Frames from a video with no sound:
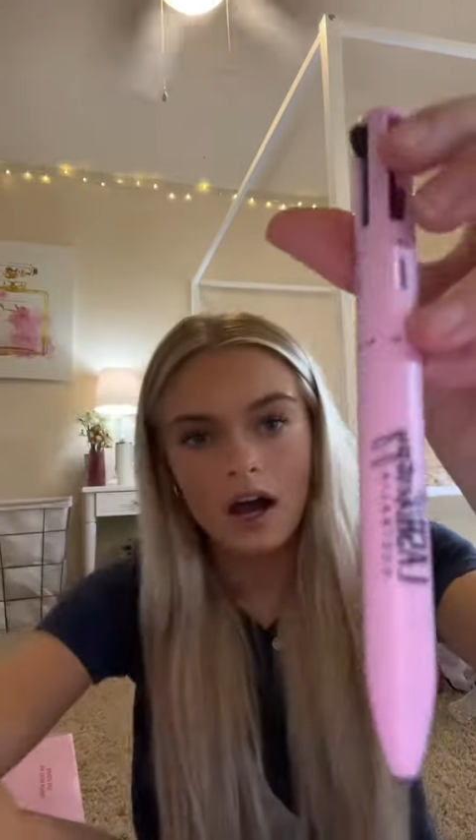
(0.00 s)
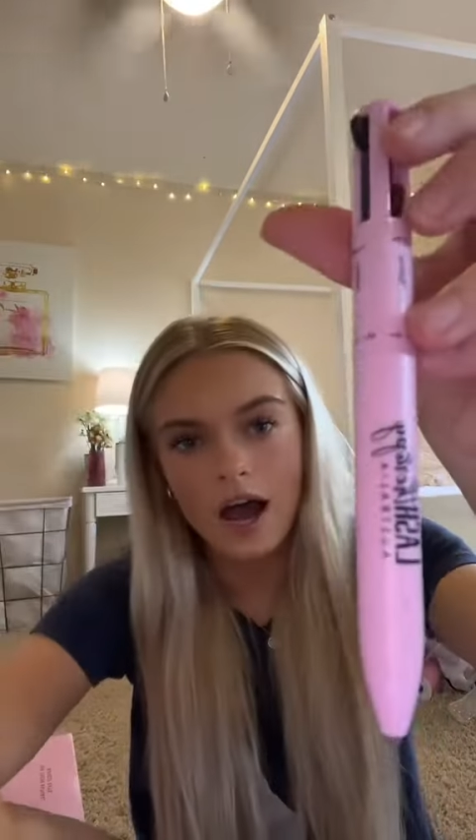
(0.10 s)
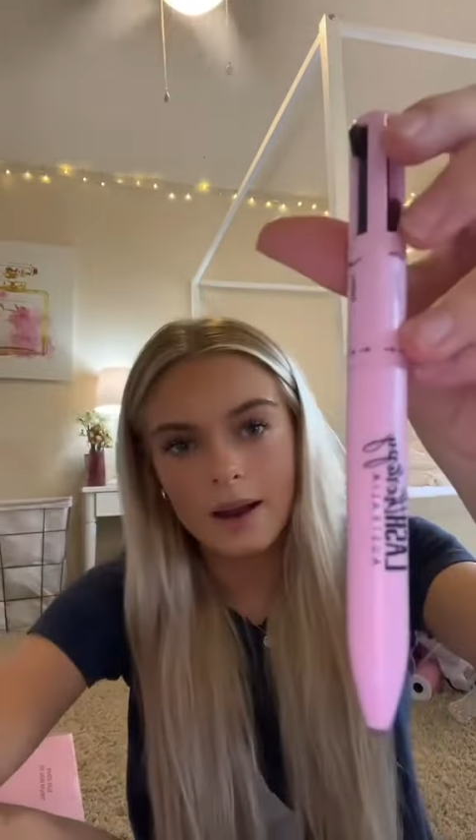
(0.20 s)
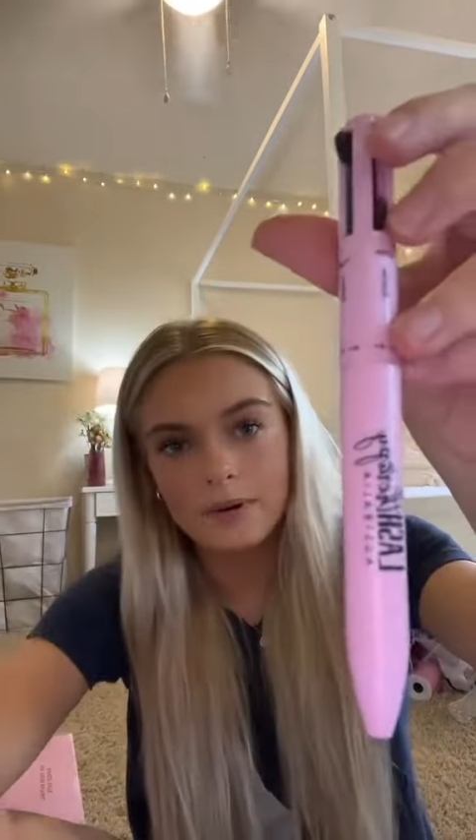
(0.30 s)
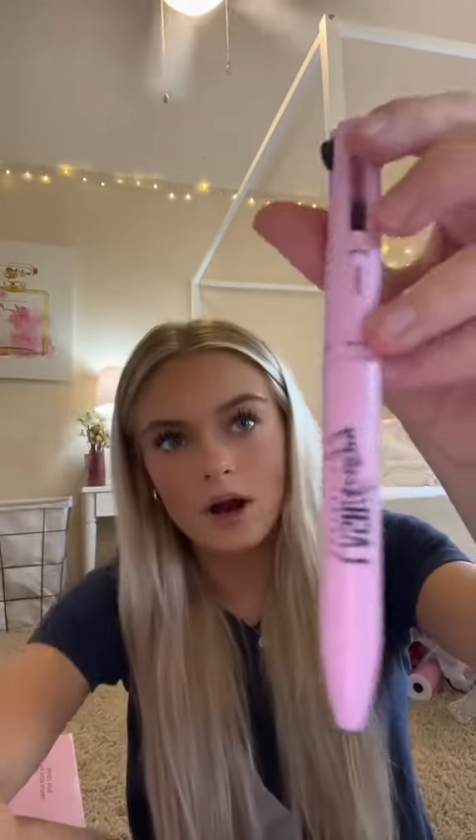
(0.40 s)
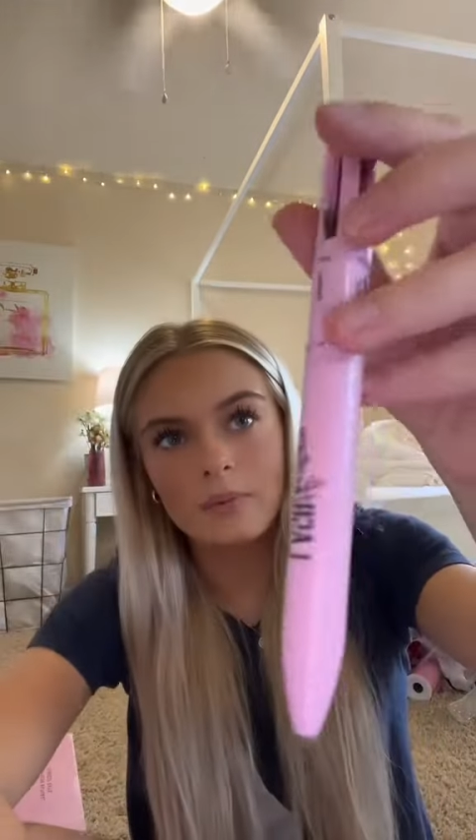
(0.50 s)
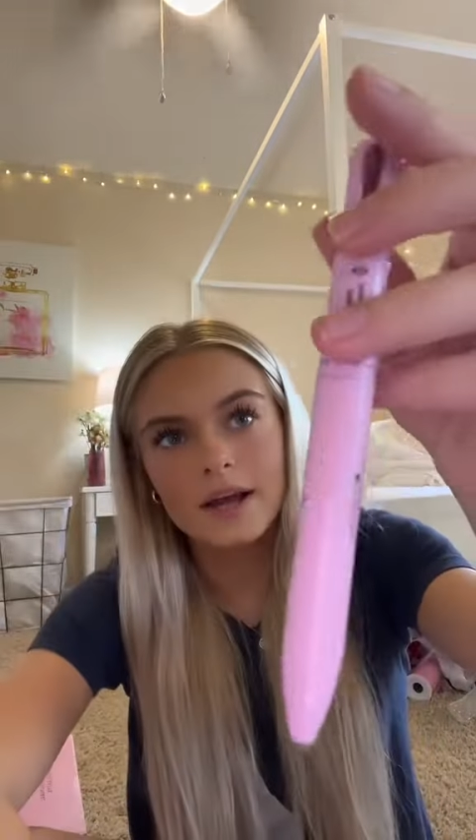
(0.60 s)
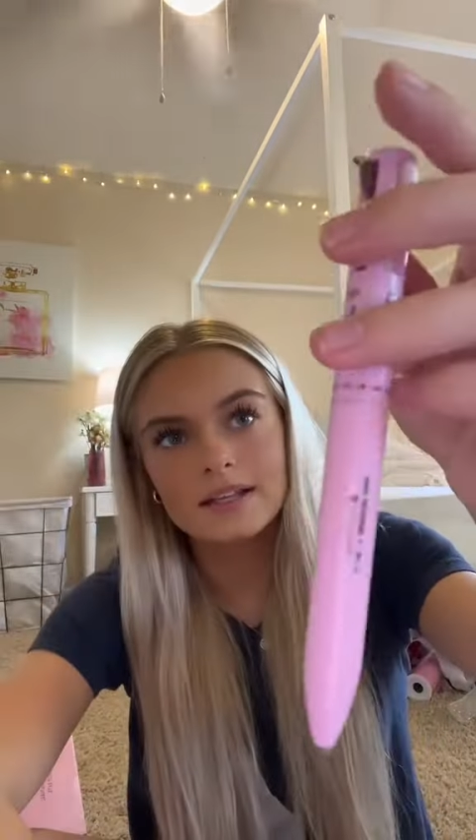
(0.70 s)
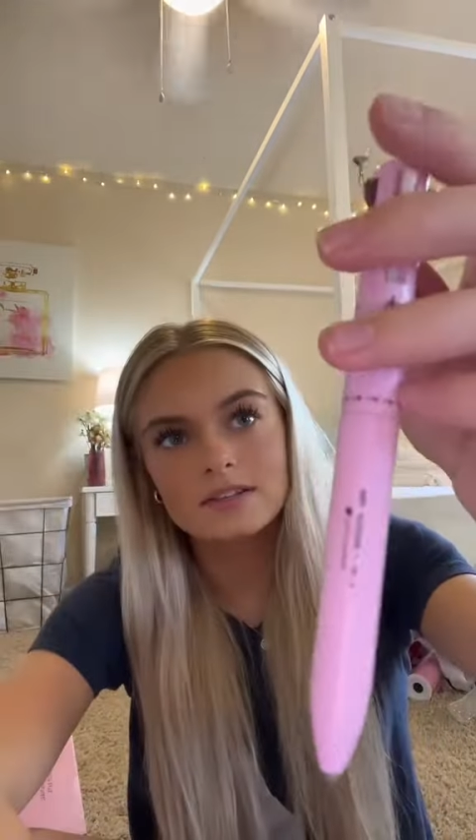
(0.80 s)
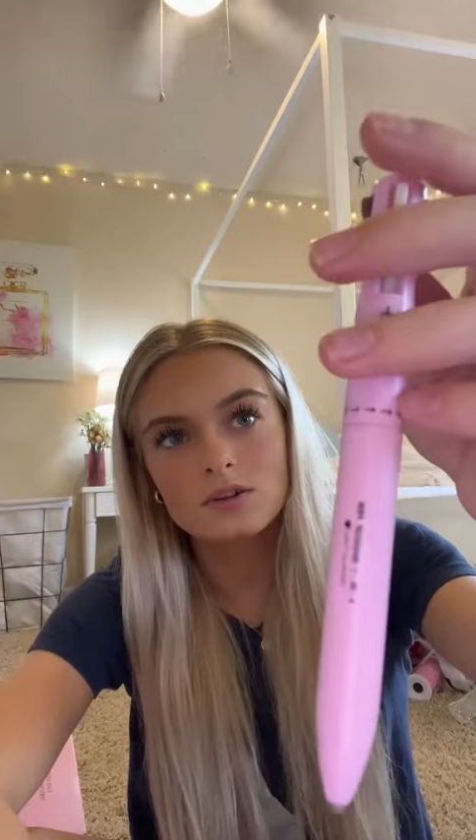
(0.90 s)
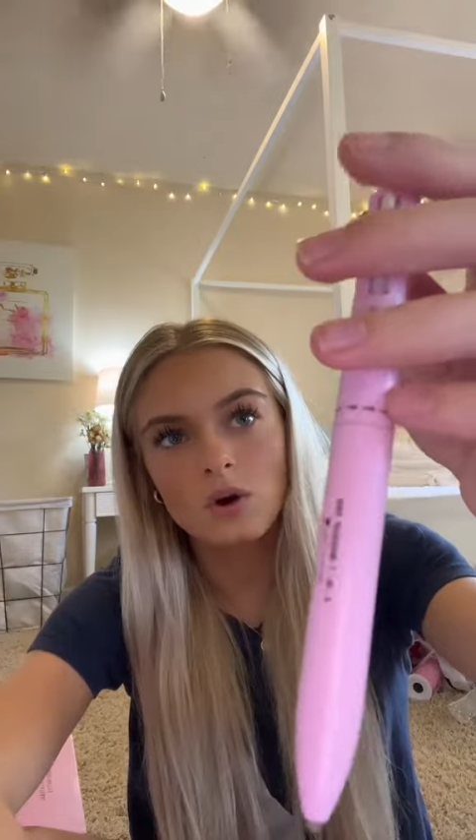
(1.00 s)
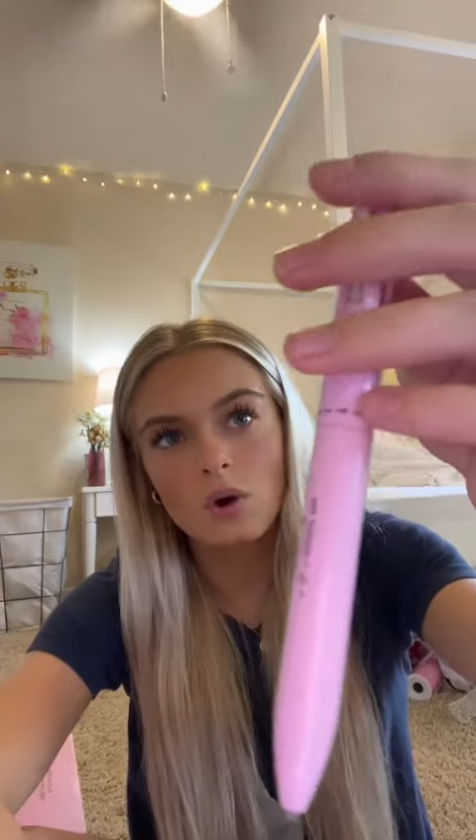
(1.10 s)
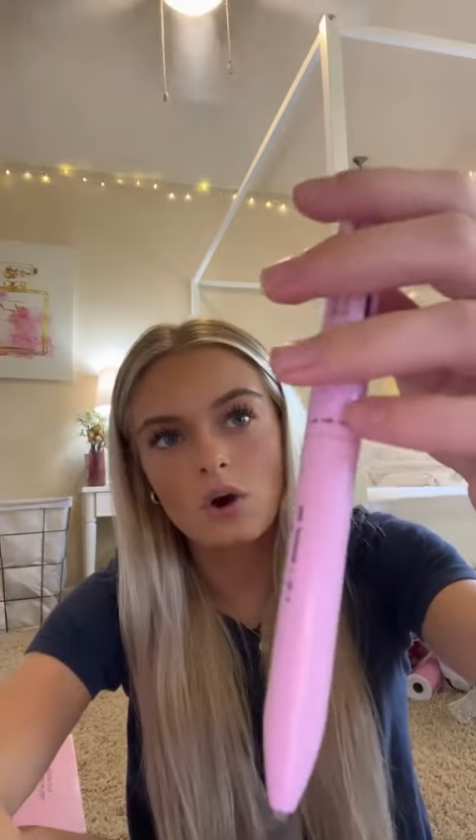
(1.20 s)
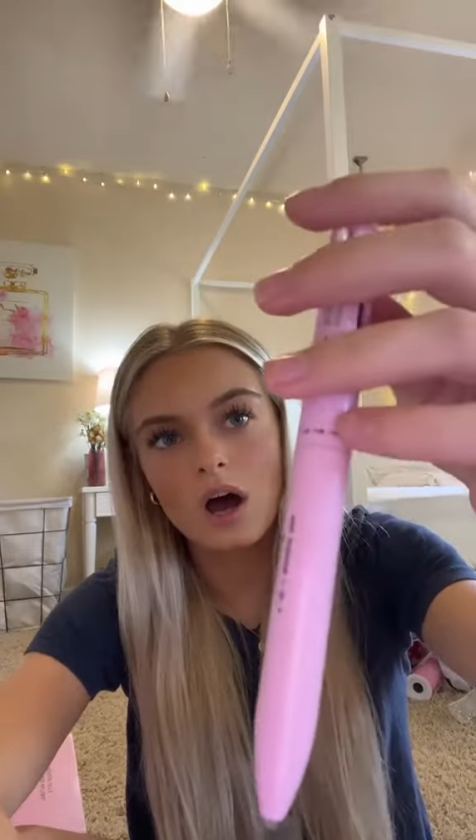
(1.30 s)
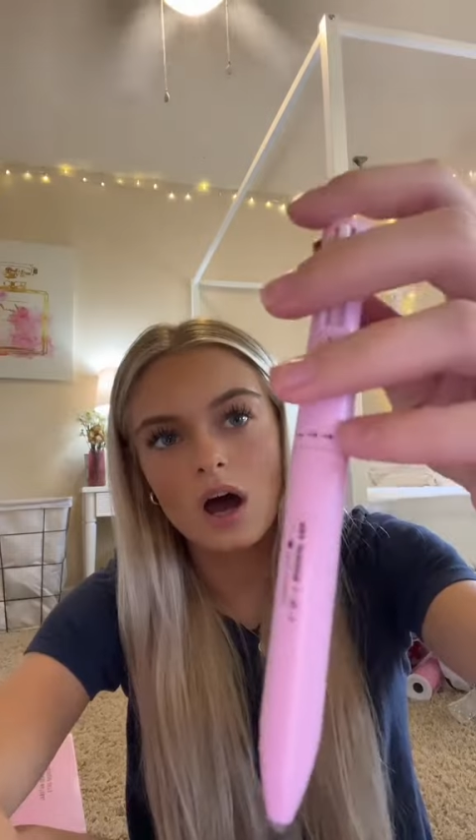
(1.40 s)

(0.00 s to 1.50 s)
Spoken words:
eyebrow pencil,